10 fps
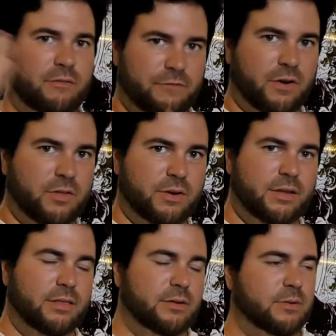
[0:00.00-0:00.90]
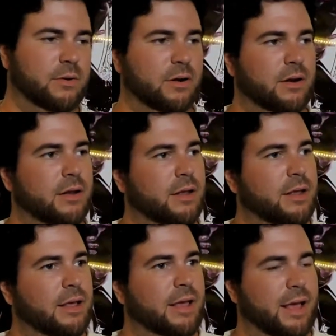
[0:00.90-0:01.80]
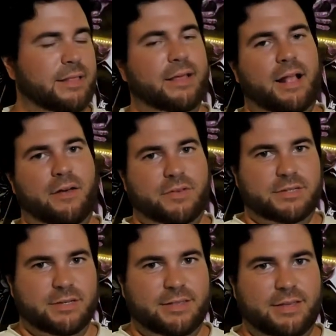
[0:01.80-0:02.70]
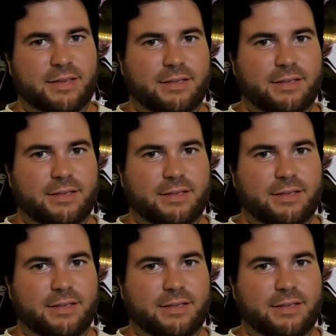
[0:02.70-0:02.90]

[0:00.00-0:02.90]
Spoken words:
further into the door, and then obviously the